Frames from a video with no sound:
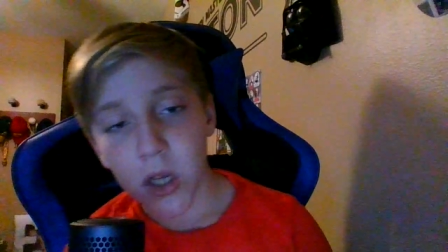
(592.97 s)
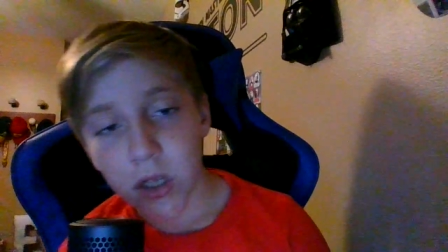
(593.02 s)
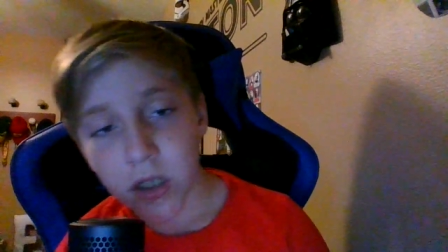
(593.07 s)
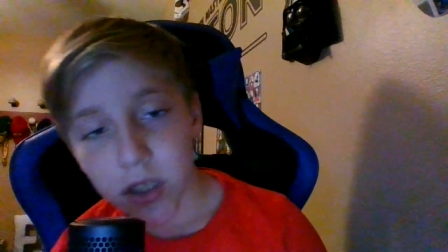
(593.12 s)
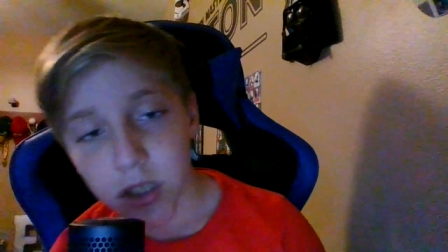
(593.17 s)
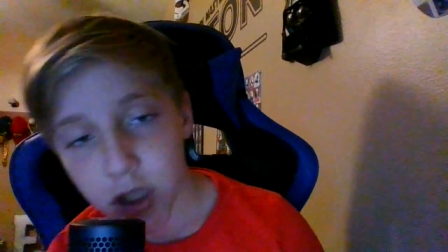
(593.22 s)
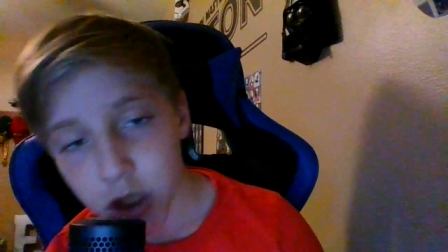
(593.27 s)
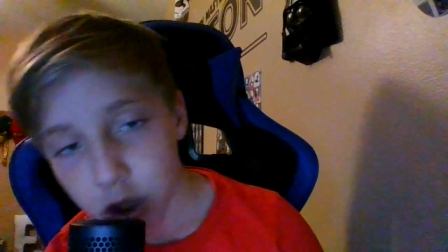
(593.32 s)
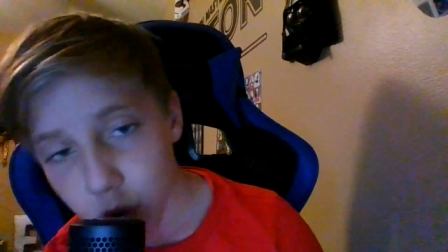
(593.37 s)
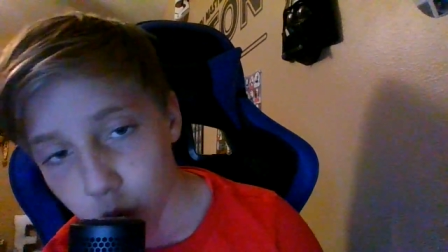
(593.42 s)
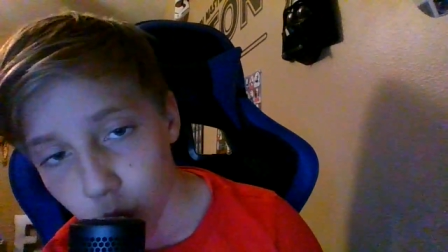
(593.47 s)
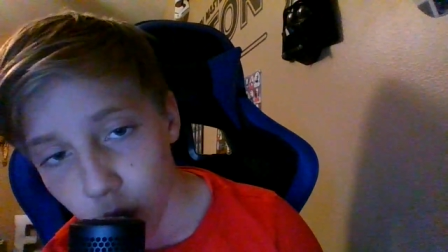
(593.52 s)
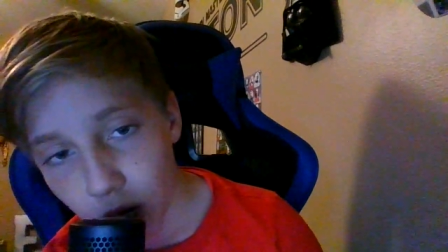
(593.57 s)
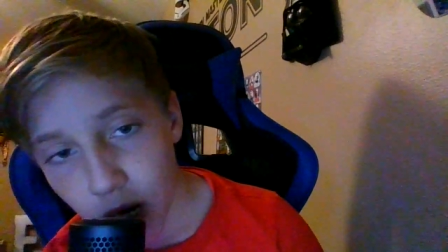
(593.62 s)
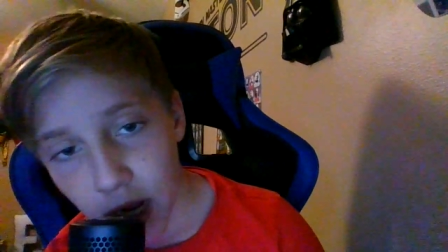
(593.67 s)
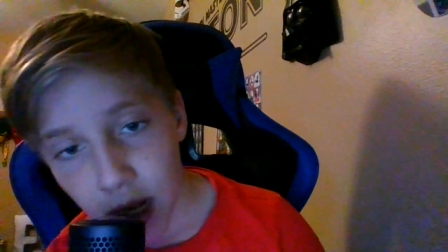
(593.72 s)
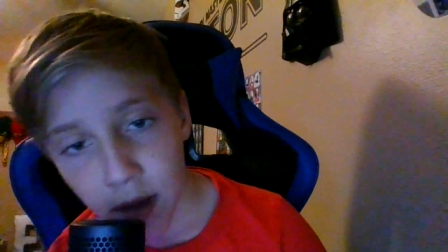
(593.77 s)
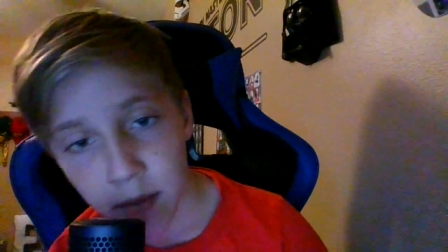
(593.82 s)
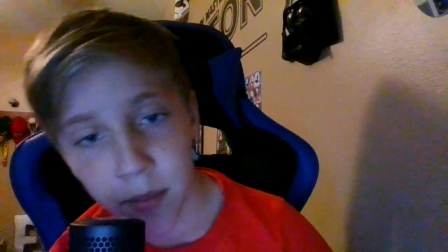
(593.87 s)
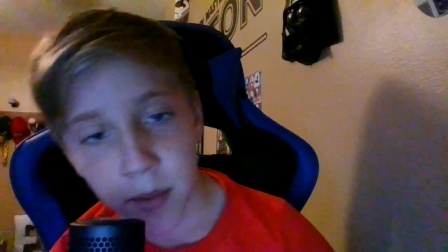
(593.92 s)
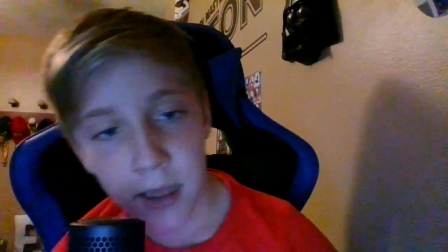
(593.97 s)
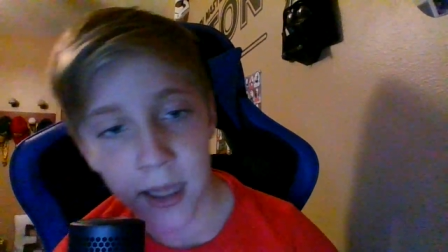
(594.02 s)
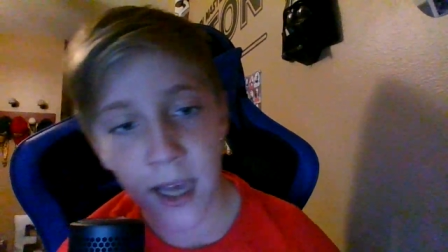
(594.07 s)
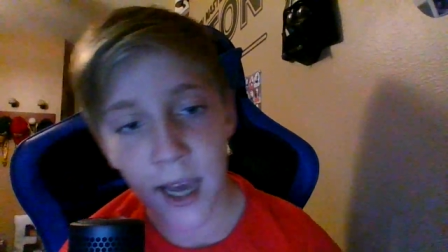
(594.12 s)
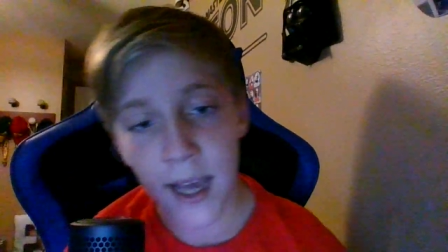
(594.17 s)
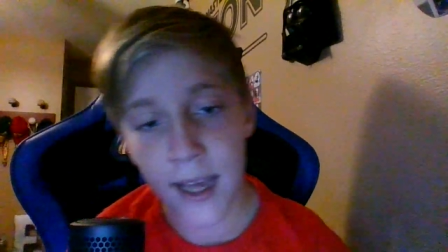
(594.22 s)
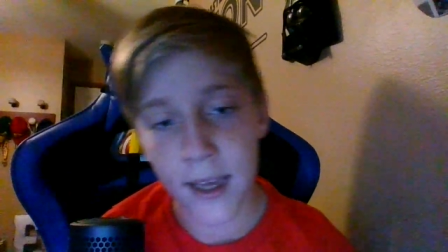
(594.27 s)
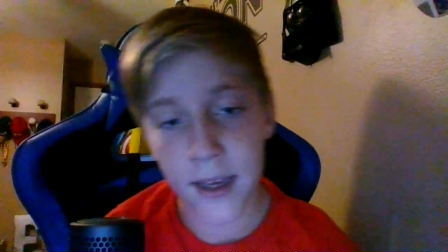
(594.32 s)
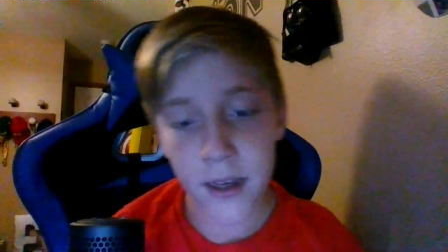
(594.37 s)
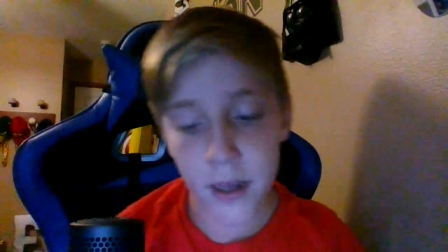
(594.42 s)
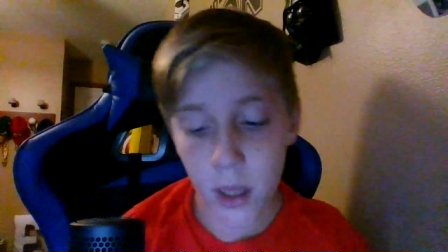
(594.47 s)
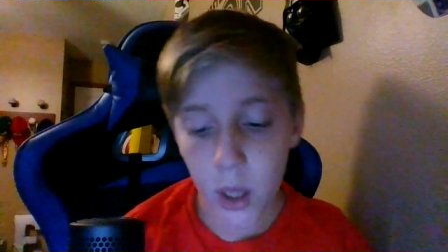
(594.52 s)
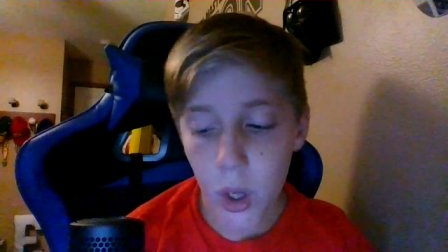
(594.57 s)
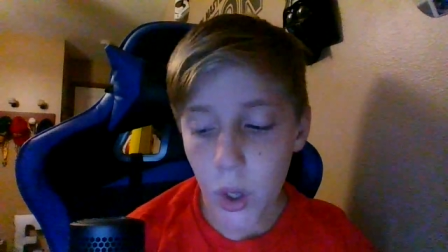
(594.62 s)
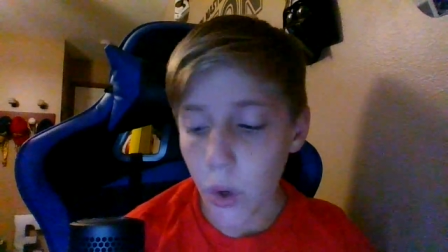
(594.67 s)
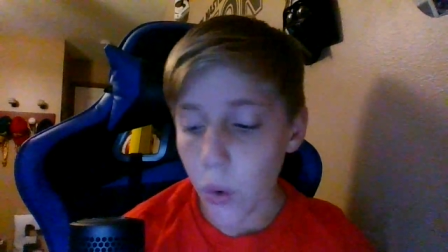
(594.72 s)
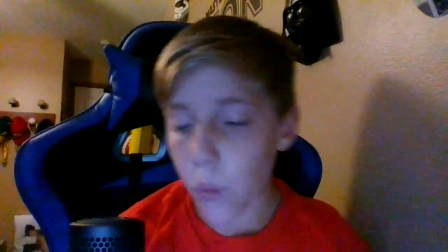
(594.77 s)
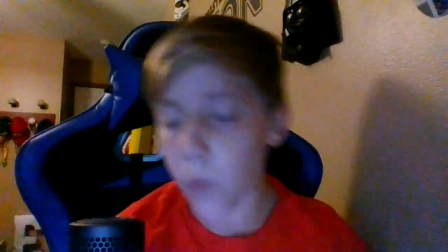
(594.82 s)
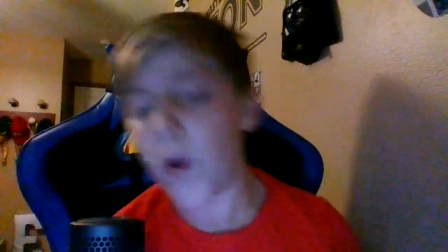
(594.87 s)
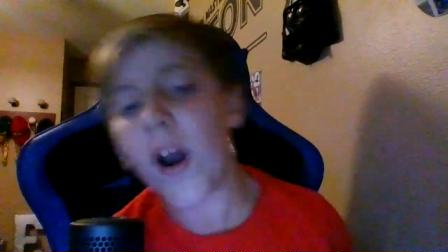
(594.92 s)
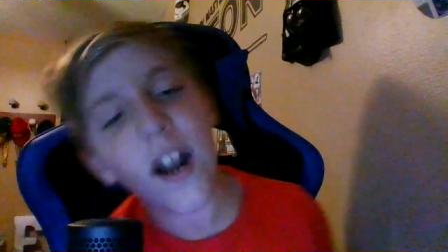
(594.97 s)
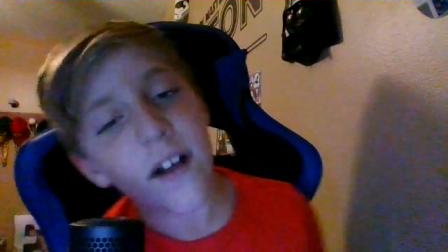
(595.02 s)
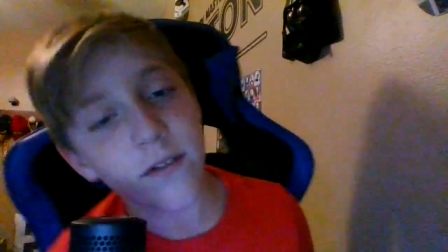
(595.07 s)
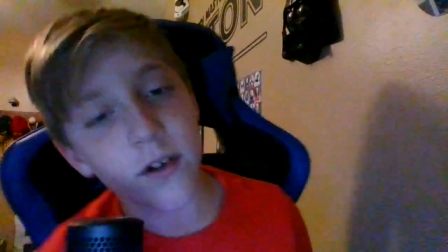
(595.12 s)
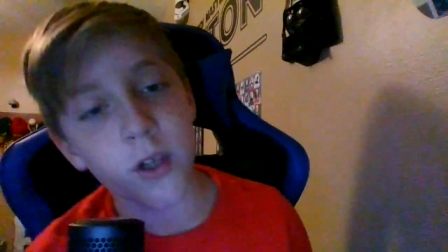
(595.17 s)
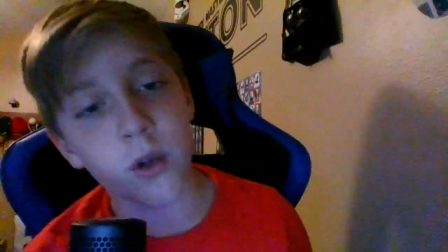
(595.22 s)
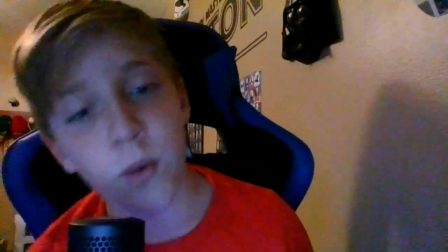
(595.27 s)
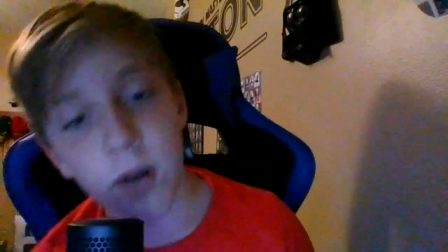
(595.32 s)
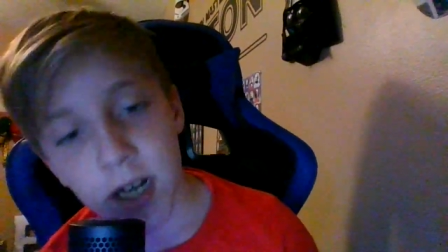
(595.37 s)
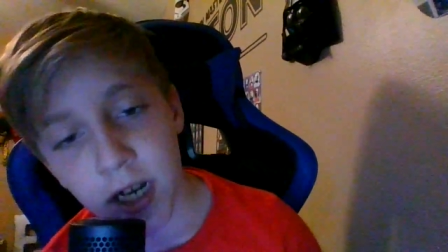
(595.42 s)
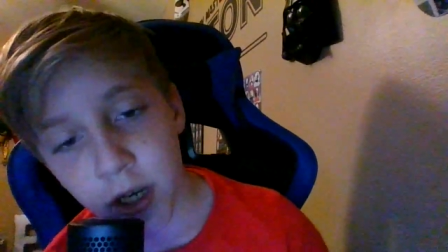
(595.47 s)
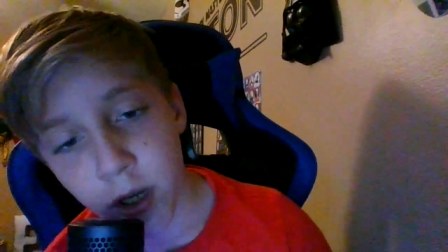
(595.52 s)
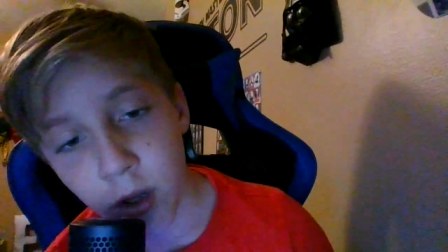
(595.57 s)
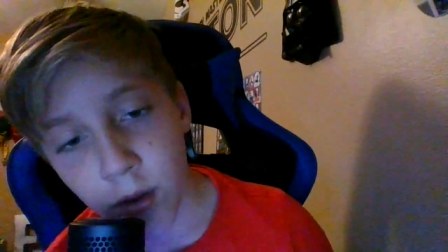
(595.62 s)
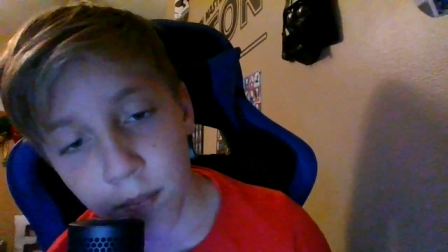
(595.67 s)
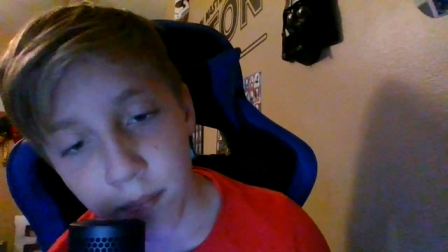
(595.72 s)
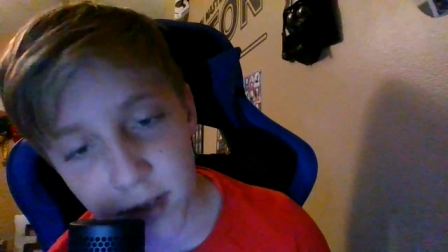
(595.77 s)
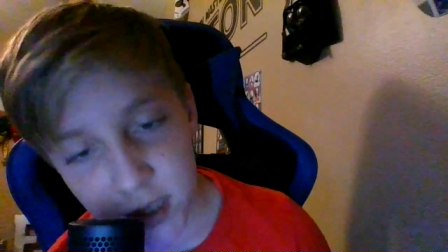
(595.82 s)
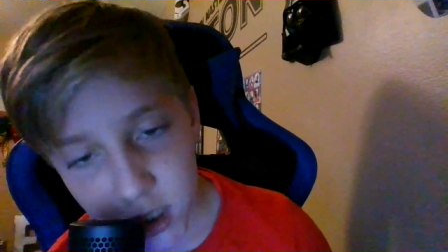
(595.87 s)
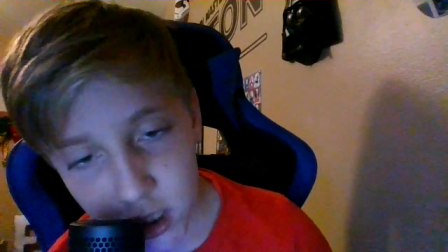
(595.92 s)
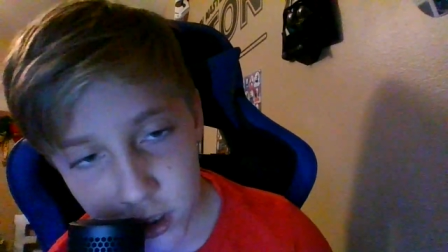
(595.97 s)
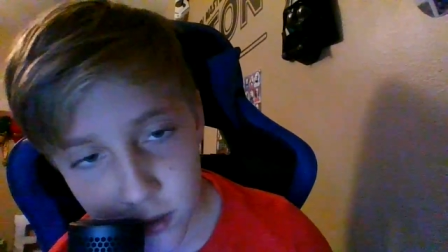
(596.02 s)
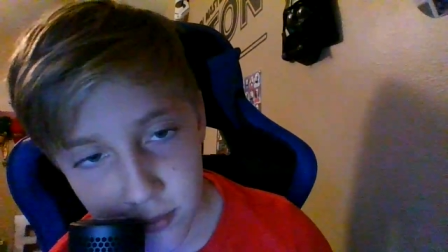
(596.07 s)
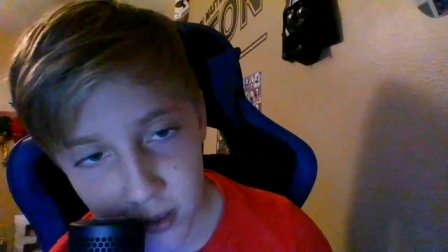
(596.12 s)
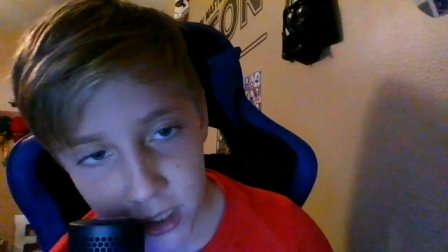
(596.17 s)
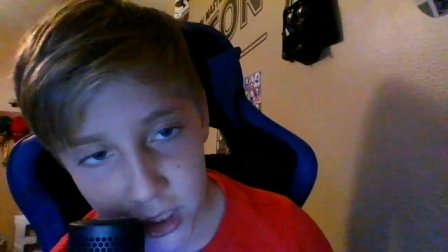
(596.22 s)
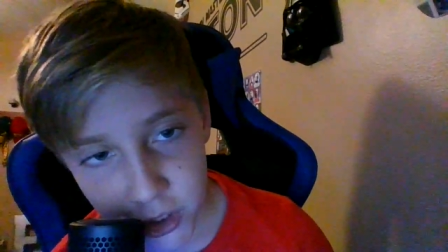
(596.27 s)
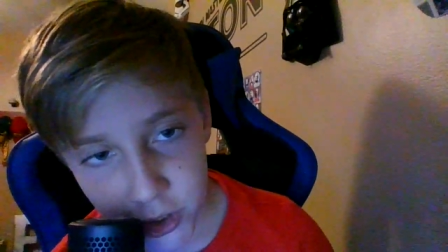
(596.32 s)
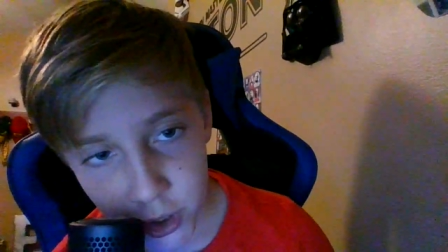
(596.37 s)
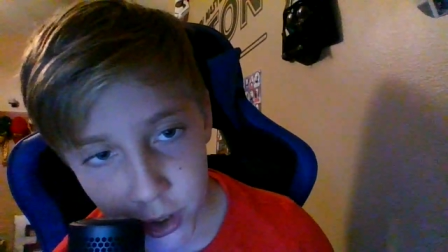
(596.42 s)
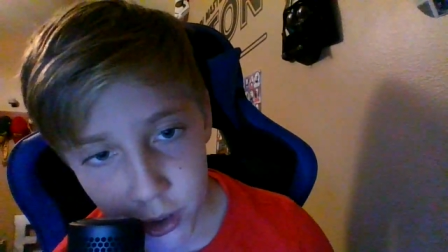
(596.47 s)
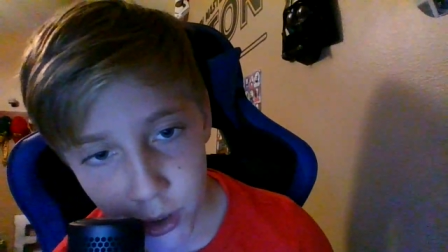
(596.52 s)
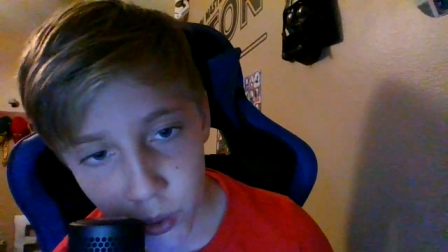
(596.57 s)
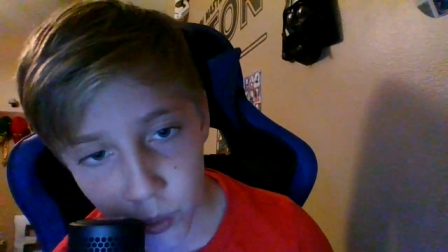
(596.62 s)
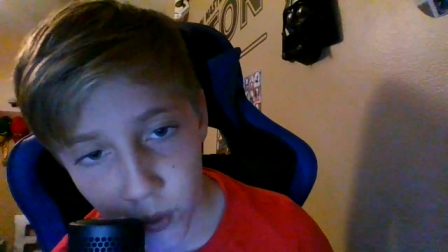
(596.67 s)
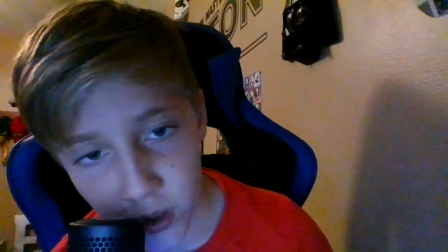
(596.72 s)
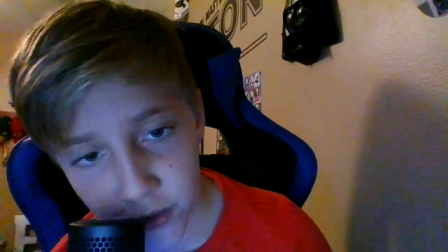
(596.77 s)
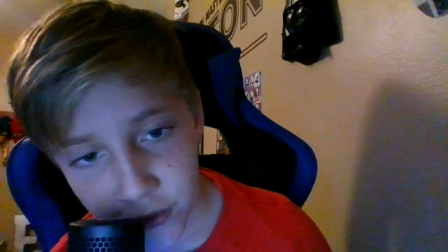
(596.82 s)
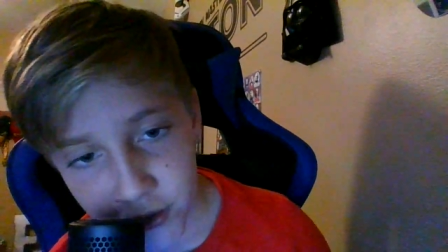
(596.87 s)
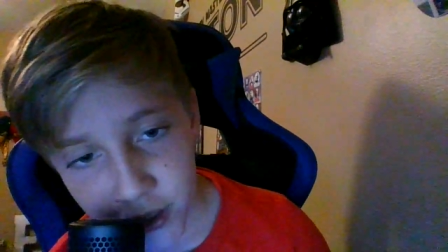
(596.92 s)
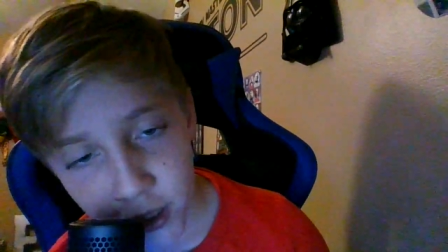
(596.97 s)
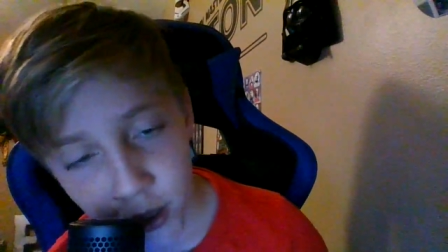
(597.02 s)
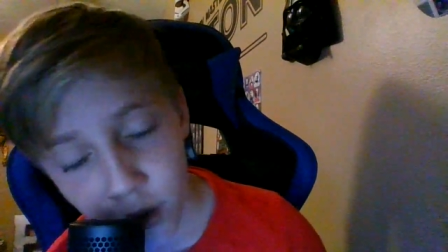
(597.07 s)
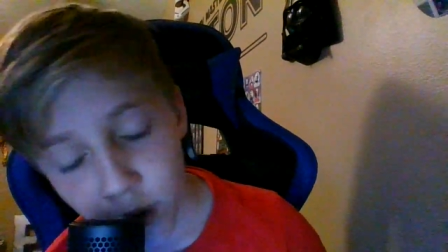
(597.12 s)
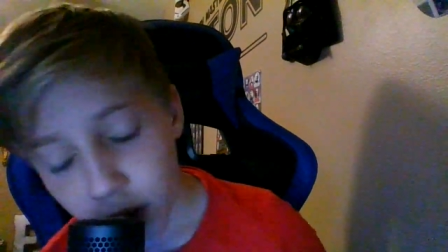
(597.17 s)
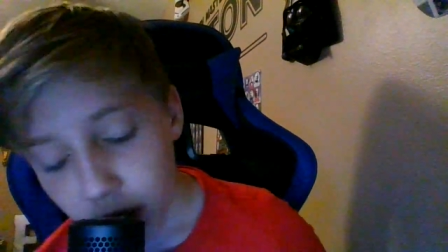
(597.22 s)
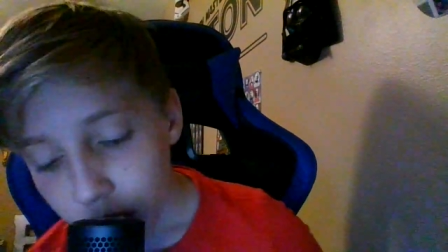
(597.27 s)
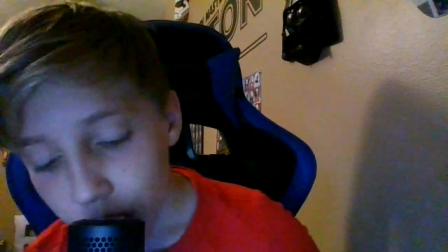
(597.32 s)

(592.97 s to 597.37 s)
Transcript: Subscribe, Yike, whatever you want to do, but just make sure you do one of the two.